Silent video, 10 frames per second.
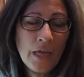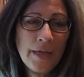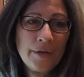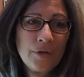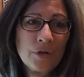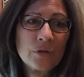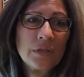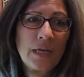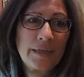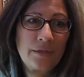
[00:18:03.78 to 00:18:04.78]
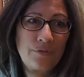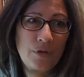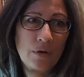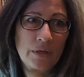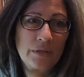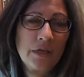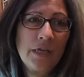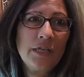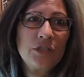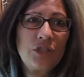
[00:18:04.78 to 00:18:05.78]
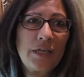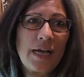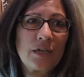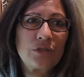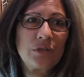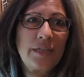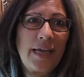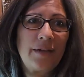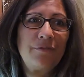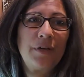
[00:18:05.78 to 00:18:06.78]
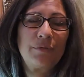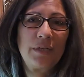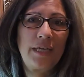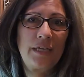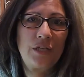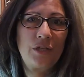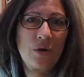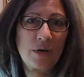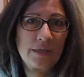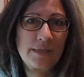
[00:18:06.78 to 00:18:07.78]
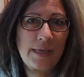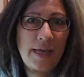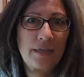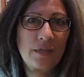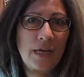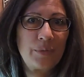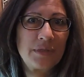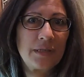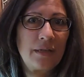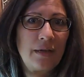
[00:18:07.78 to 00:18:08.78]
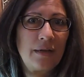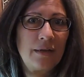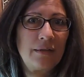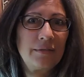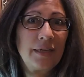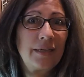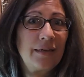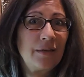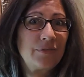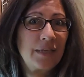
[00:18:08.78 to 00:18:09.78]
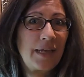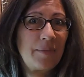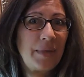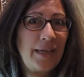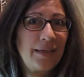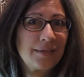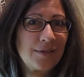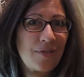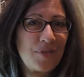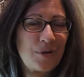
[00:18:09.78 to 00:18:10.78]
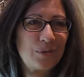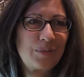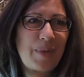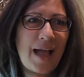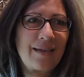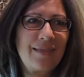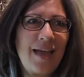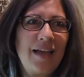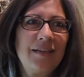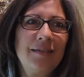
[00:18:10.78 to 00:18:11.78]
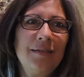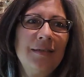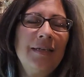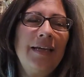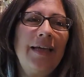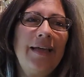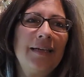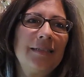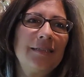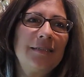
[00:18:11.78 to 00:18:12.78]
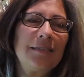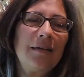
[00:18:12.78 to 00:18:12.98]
and her line of yarn, she actually had variegated yarns, and I was lucky enough to get my hands on those back then, and